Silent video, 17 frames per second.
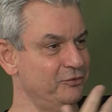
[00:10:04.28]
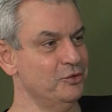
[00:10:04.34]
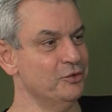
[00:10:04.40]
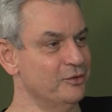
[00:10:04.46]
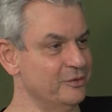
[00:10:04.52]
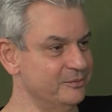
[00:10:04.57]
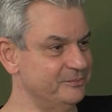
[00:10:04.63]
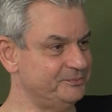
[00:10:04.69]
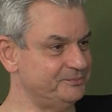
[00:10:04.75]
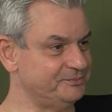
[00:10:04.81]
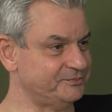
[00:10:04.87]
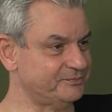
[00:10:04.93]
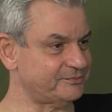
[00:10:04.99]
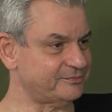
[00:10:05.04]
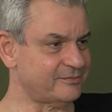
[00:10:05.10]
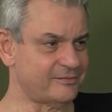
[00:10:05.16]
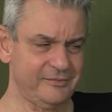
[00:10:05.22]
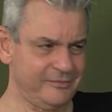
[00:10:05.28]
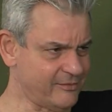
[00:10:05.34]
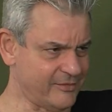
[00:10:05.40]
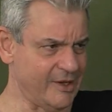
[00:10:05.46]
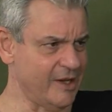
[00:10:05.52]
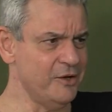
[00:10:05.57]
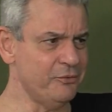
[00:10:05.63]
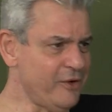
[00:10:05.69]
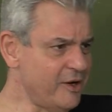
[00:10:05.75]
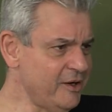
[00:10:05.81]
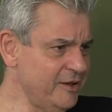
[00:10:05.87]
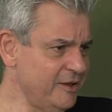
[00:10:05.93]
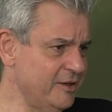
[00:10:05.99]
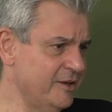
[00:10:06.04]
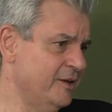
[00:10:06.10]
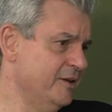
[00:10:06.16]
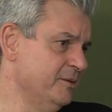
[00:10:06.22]
you, for
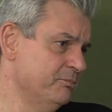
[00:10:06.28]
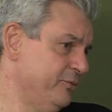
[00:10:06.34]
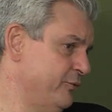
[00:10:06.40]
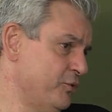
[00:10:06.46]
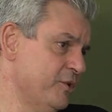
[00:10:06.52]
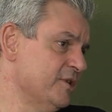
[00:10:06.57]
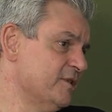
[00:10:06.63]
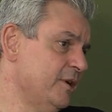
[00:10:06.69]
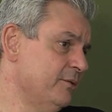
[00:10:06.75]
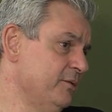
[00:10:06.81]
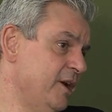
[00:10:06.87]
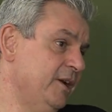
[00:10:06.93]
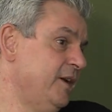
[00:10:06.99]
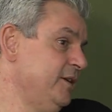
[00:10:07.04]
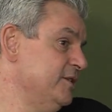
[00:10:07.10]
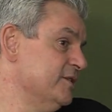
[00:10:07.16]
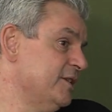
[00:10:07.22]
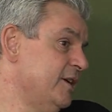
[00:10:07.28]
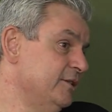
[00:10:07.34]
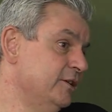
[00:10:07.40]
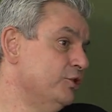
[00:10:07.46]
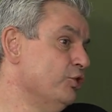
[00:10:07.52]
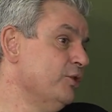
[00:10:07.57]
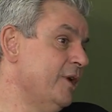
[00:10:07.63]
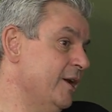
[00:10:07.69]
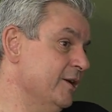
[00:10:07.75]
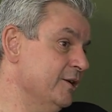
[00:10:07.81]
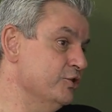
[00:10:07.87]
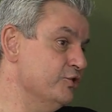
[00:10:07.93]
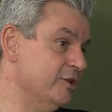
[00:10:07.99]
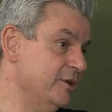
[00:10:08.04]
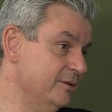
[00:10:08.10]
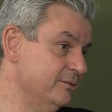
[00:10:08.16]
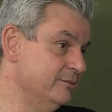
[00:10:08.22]
example, had I decided on
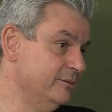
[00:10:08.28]
energy,